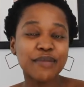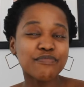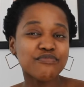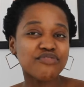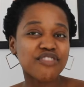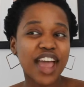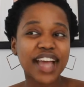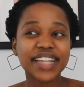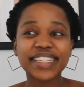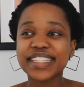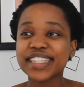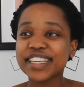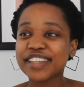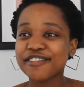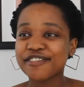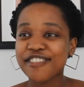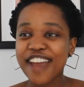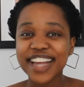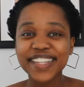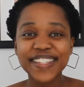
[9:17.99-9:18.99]
Pract
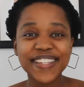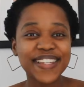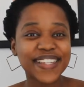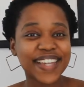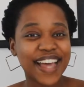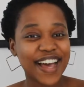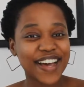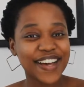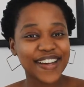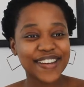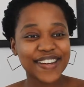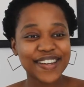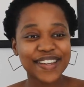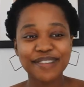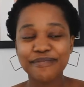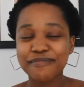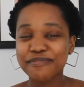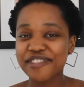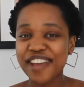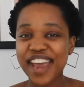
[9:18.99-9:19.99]
write it down,
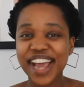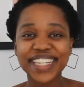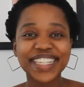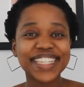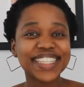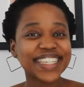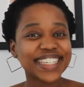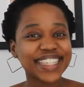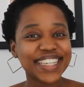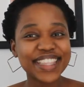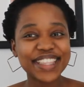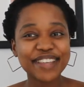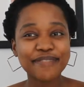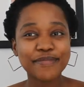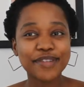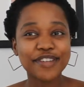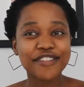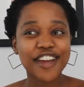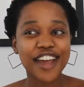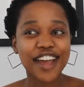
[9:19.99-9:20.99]
practice it in the
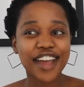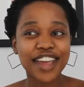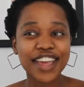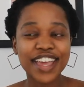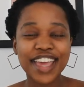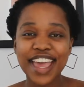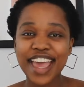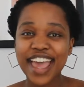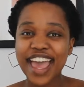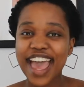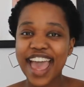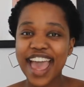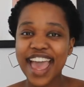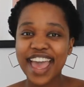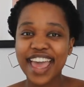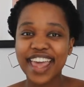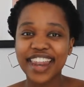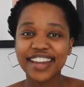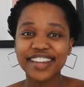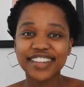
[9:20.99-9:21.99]
mirror,
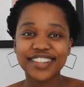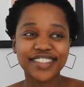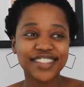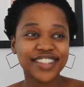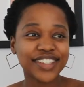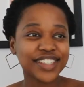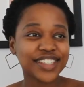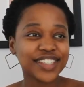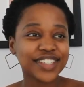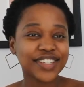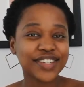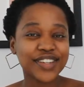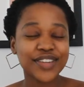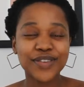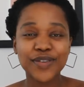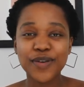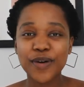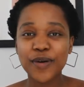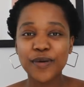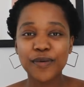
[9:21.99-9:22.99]
and just
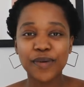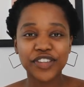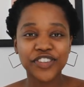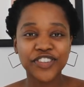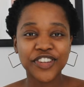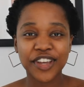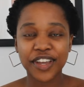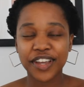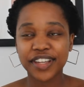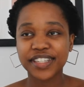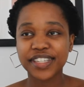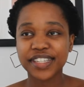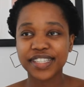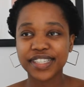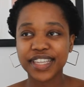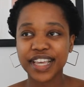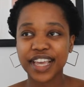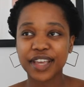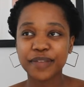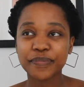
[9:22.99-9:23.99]
know what you're going to
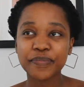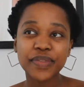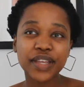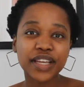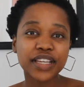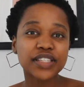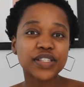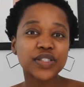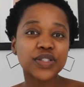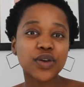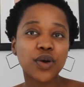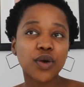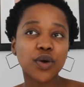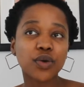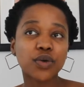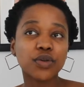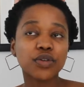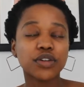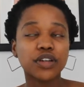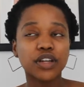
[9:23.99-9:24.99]
say.
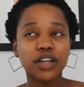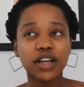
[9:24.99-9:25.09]
So